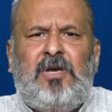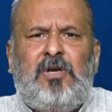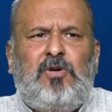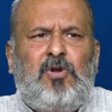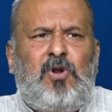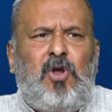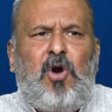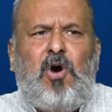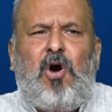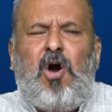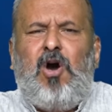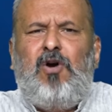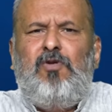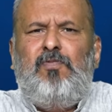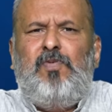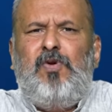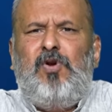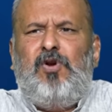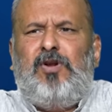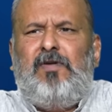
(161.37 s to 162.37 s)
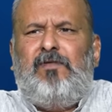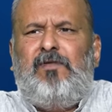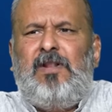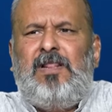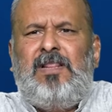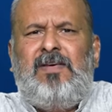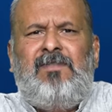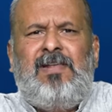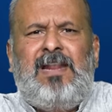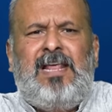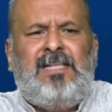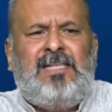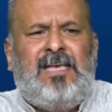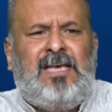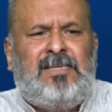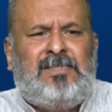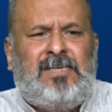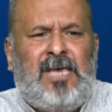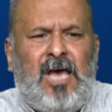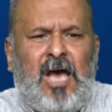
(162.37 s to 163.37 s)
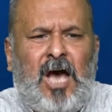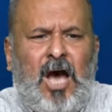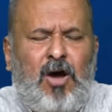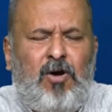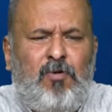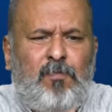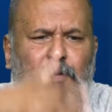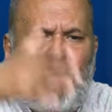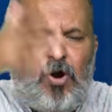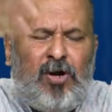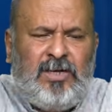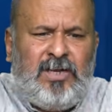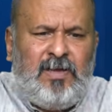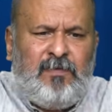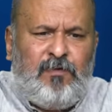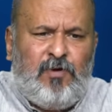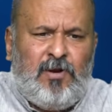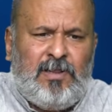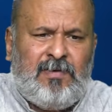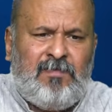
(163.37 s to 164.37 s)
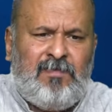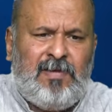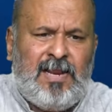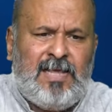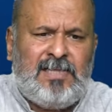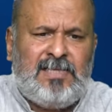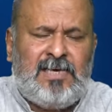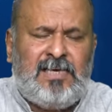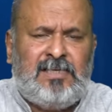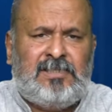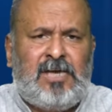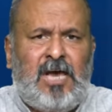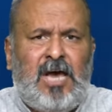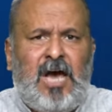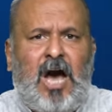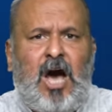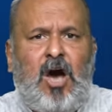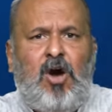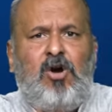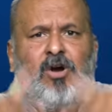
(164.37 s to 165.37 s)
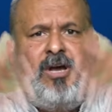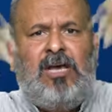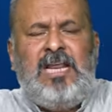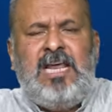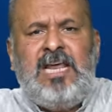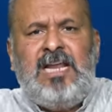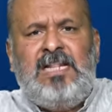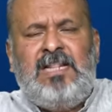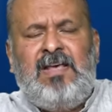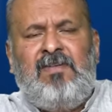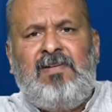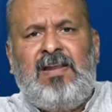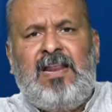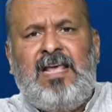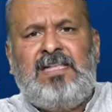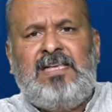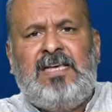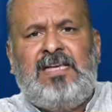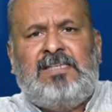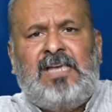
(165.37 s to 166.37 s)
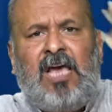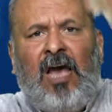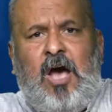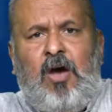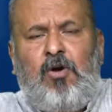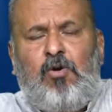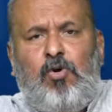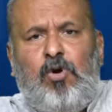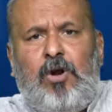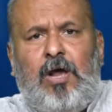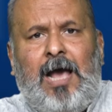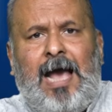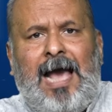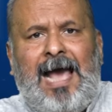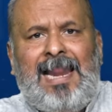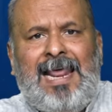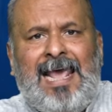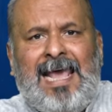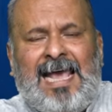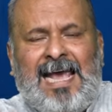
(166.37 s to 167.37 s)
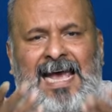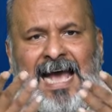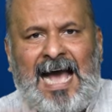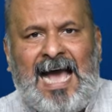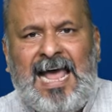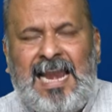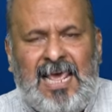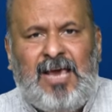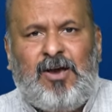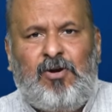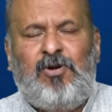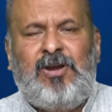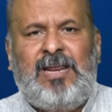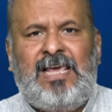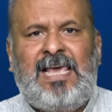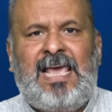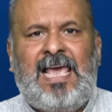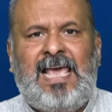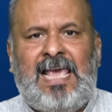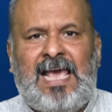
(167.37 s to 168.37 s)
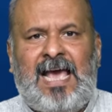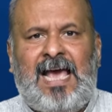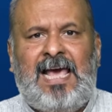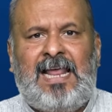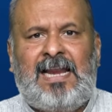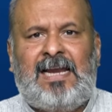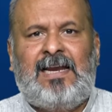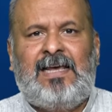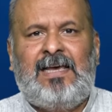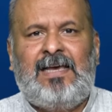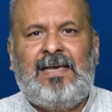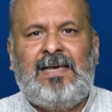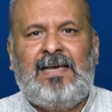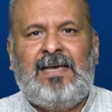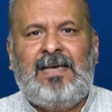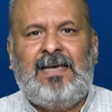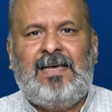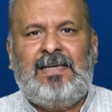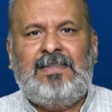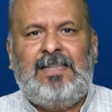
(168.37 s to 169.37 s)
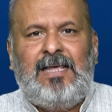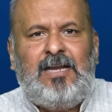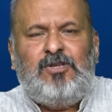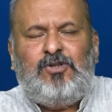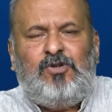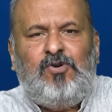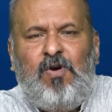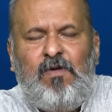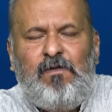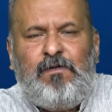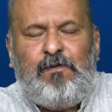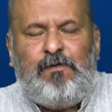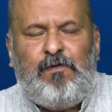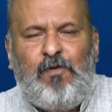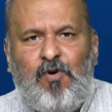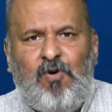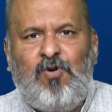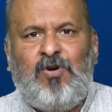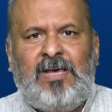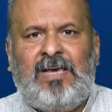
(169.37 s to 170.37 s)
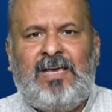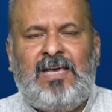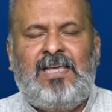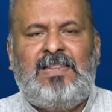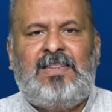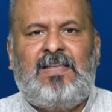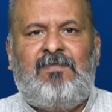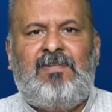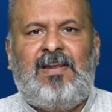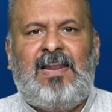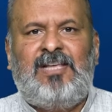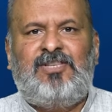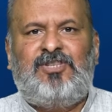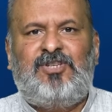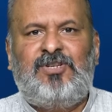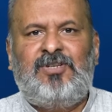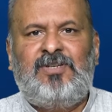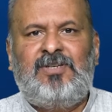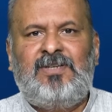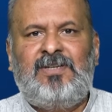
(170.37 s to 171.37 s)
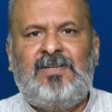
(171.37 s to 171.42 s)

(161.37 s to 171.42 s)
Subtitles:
You know, how beautiful the village is, how bountiful the village is, how green the village is, how good. Are khane ko nahi hai yaar. There is no food in the village.